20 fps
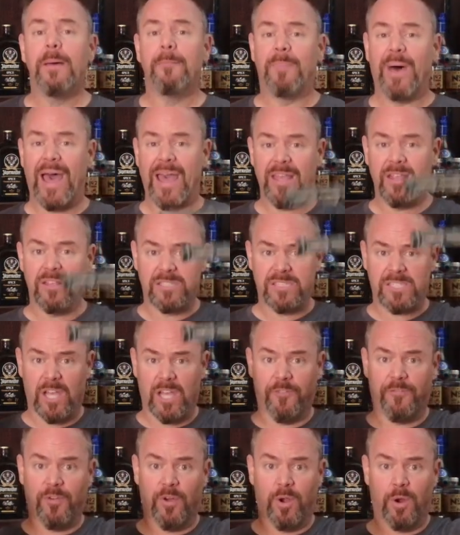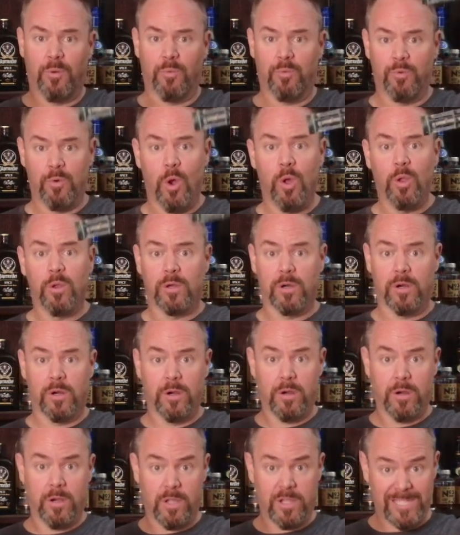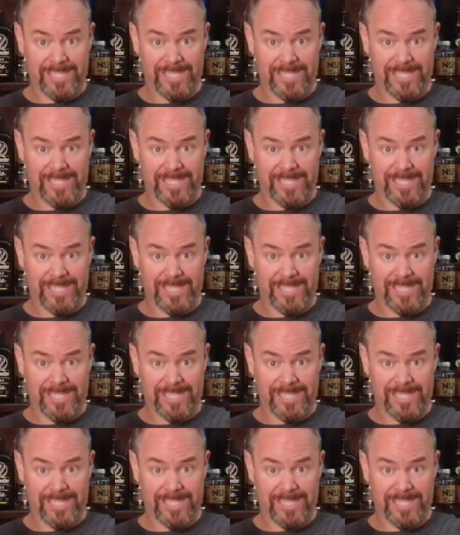Buy yourself a roller